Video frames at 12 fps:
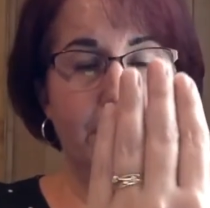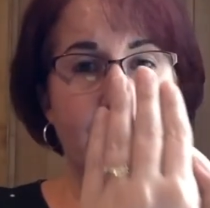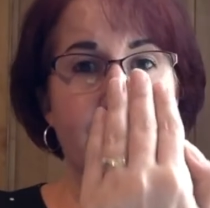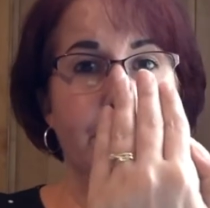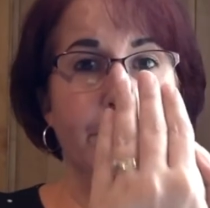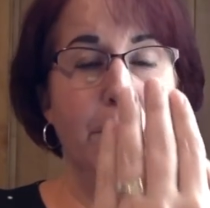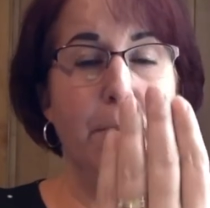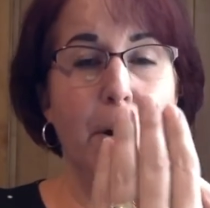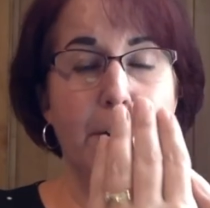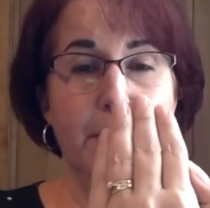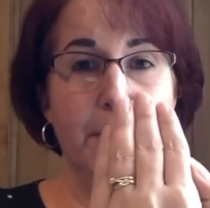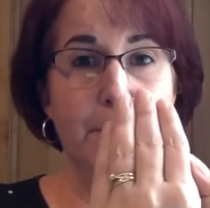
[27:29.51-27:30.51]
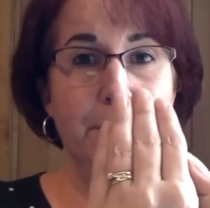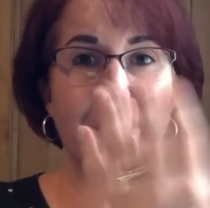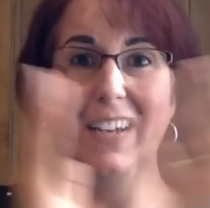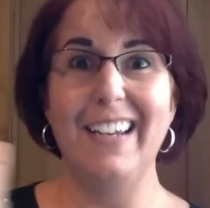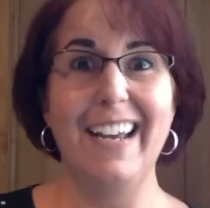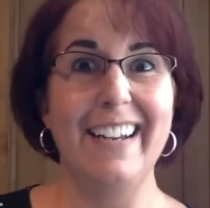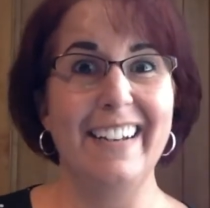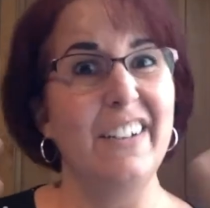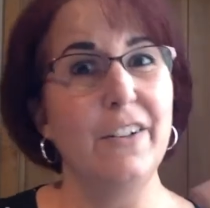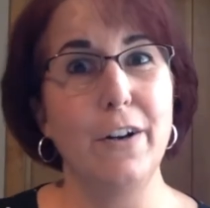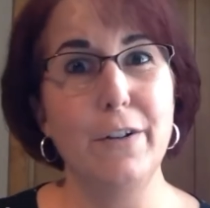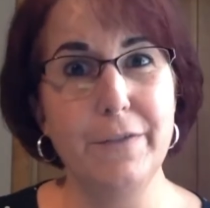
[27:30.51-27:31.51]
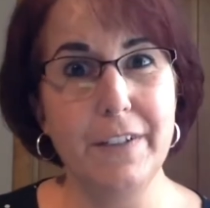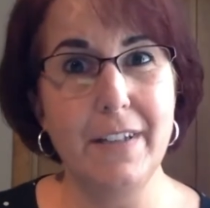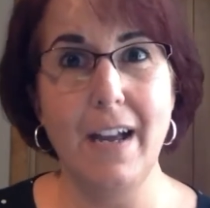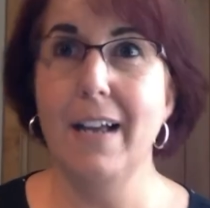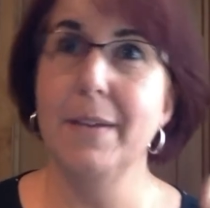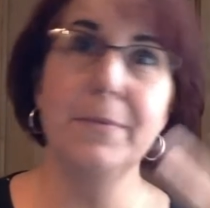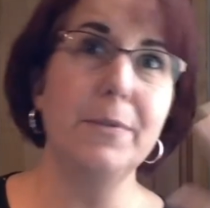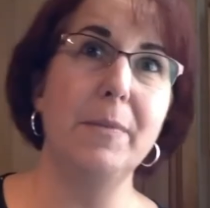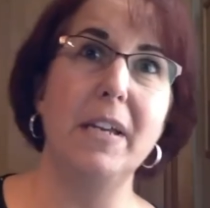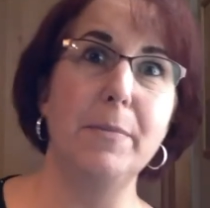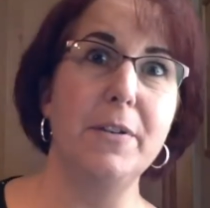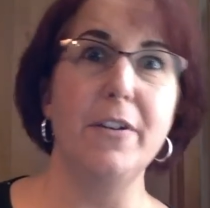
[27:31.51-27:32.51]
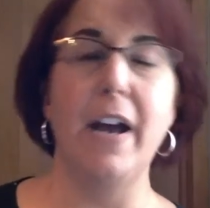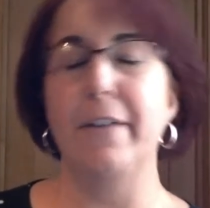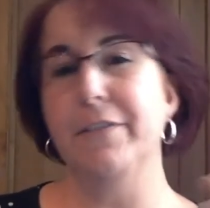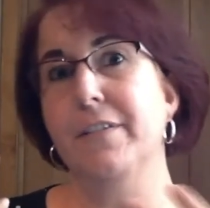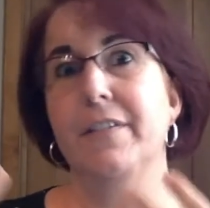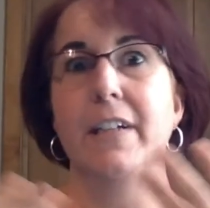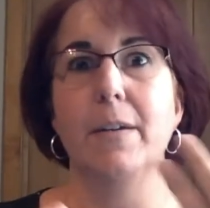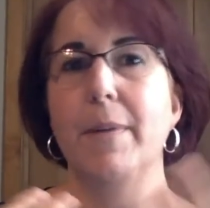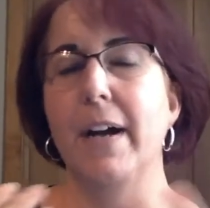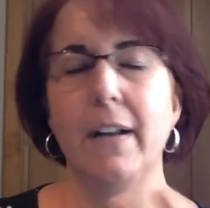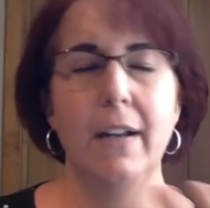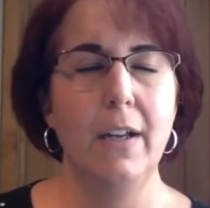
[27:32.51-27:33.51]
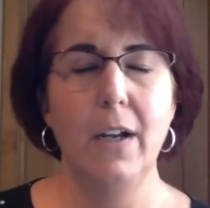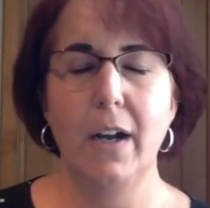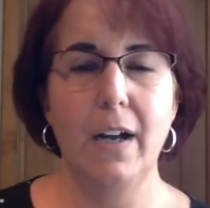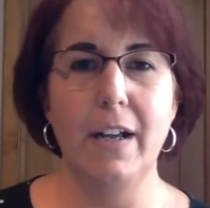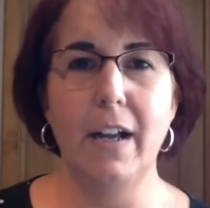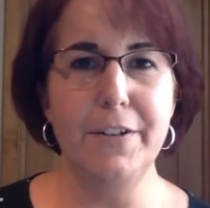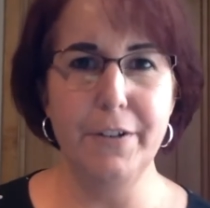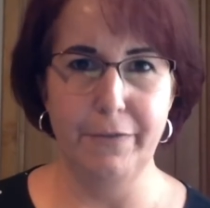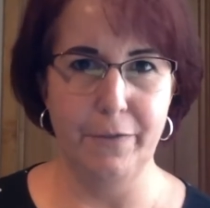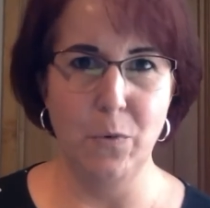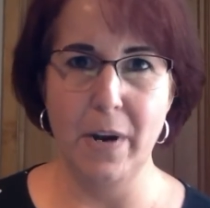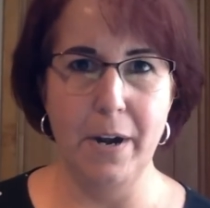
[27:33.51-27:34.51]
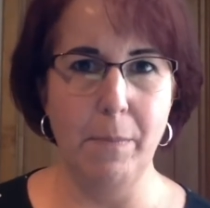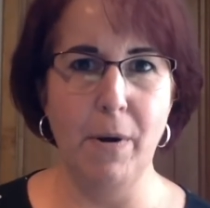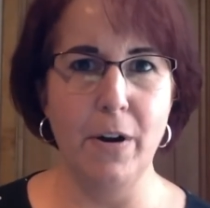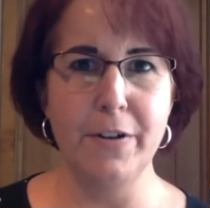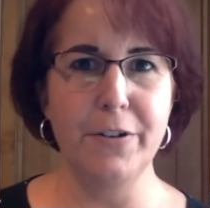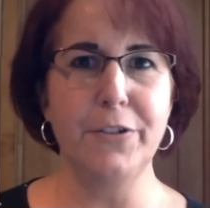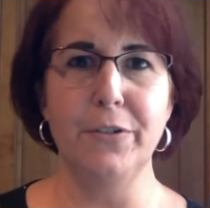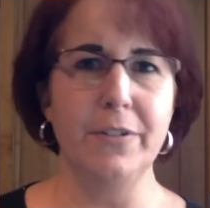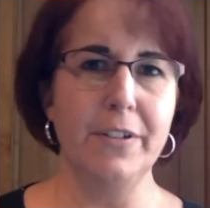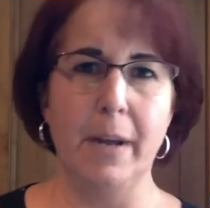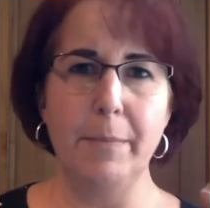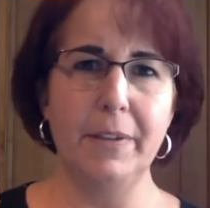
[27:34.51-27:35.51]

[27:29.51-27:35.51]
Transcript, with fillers: a different partner. Again, in COVID times, maybe you have to think about a, a different way to partner students up.